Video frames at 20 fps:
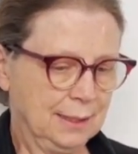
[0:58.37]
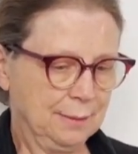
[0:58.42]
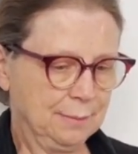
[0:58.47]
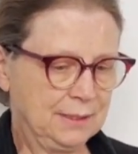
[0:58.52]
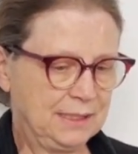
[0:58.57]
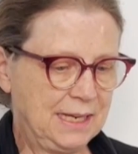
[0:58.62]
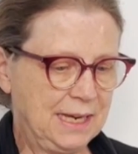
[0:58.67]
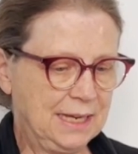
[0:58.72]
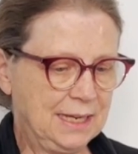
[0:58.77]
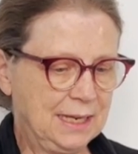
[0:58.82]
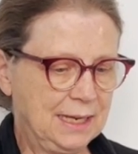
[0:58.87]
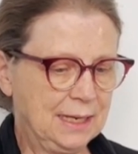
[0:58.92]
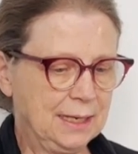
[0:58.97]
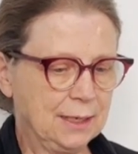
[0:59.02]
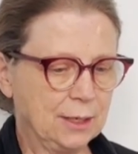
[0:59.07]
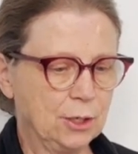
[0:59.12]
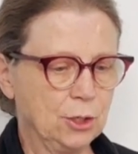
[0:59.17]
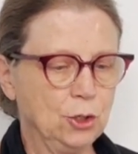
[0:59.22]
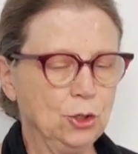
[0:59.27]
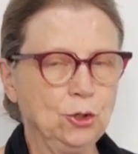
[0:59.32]
I'm
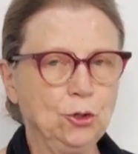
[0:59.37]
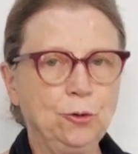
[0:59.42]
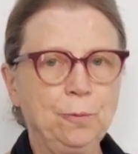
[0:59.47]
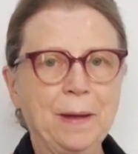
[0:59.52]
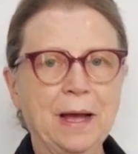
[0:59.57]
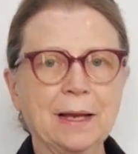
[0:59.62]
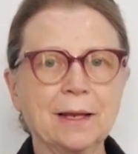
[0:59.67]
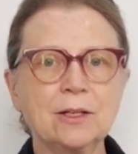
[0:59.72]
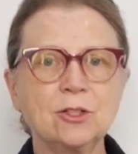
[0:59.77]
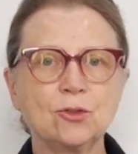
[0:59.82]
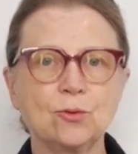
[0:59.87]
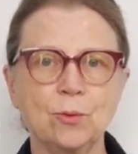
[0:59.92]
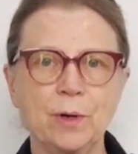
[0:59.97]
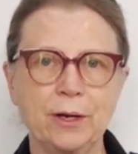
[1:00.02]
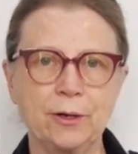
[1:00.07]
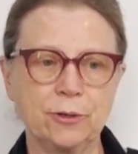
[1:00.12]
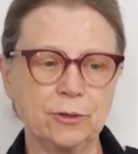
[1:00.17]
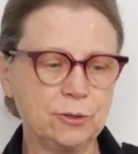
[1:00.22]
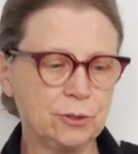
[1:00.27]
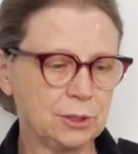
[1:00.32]
taking New Balance
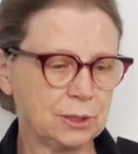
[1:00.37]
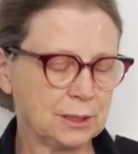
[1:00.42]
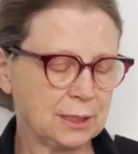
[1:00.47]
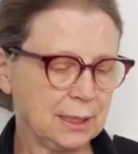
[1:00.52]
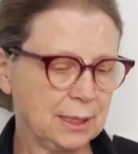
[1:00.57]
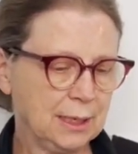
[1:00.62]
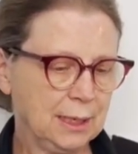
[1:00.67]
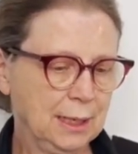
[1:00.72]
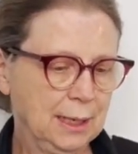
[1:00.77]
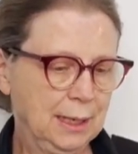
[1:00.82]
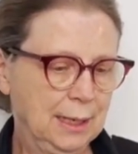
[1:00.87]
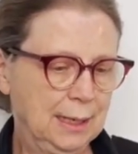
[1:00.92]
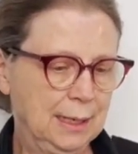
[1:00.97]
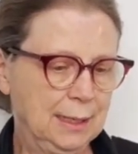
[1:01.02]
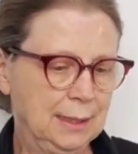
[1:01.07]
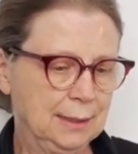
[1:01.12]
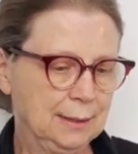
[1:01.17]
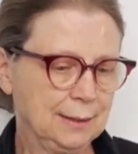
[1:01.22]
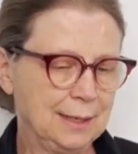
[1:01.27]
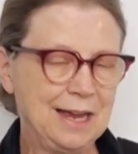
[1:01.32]
runners.
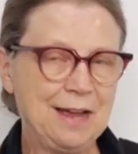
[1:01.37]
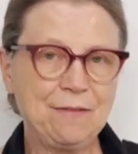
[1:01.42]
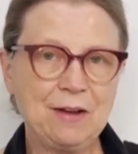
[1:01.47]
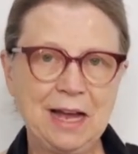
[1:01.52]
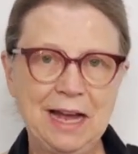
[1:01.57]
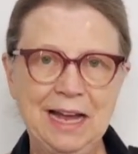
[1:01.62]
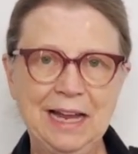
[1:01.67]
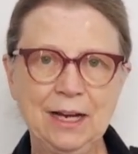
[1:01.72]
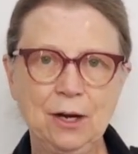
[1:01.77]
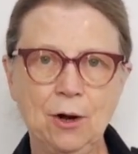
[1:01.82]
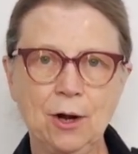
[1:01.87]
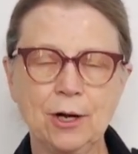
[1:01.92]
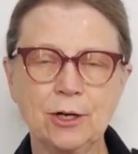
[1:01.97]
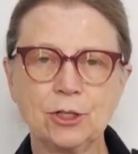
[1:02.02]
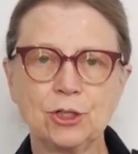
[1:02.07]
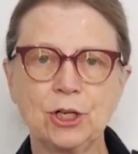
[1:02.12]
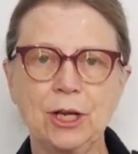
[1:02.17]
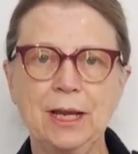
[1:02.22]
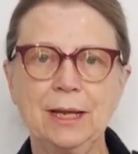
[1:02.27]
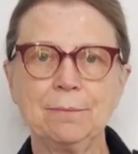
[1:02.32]
I have a high
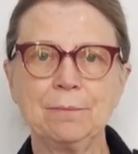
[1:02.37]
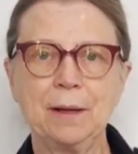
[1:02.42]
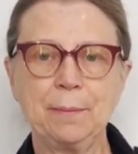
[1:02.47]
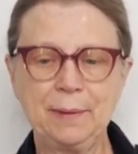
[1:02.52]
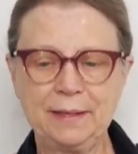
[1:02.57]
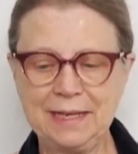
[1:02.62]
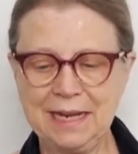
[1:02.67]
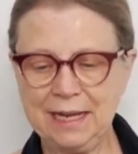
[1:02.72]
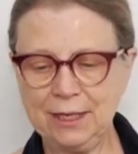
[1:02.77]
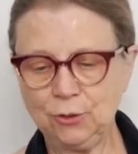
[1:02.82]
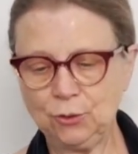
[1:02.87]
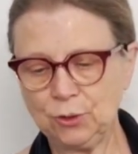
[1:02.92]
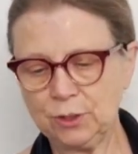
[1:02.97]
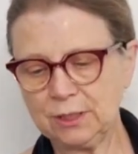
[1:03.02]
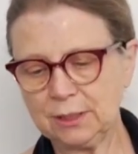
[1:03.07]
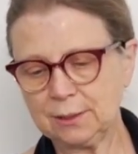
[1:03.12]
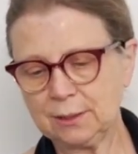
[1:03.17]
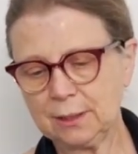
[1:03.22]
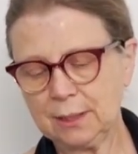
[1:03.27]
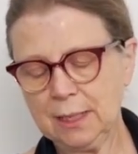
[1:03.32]
arch, and my
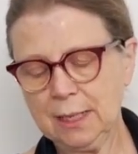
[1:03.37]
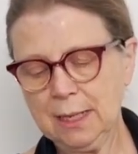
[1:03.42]
podiatrist